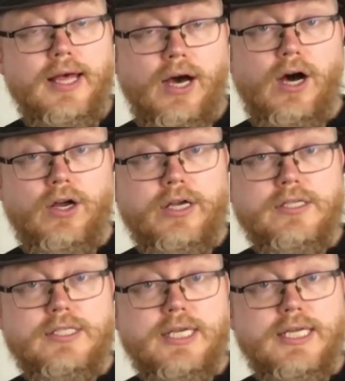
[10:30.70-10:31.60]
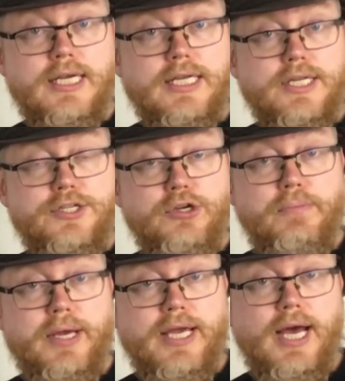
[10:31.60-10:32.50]
are considered to
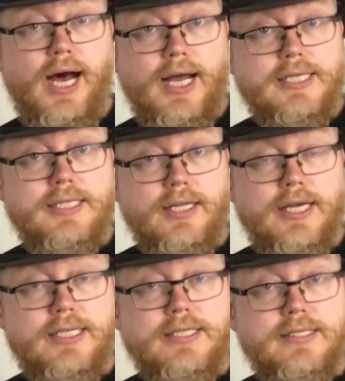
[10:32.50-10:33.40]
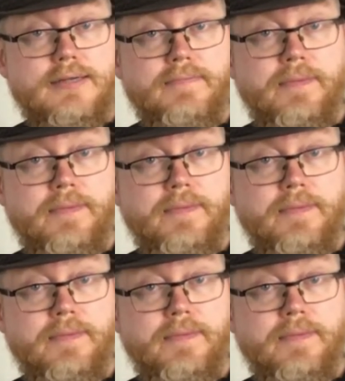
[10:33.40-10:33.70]
be isolates.